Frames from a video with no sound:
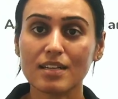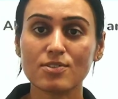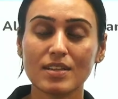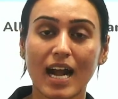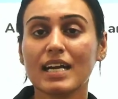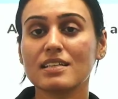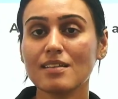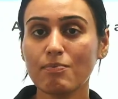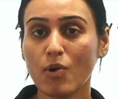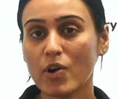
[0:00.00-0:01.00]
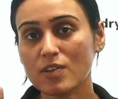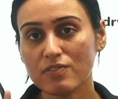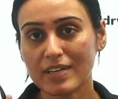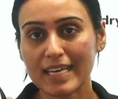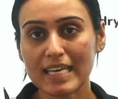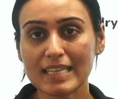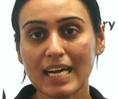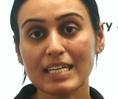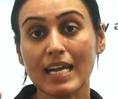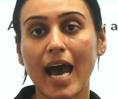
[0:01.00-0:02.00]
So that is the point of taking
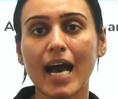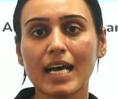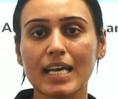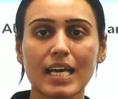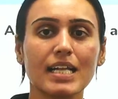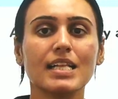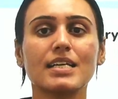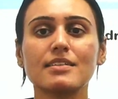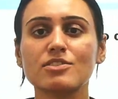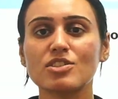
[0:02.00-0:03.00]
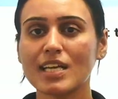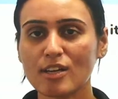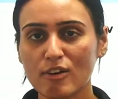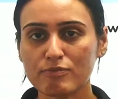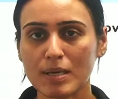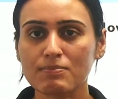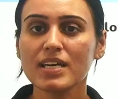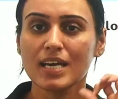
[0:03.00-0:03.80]
that dark colored sheet of paper.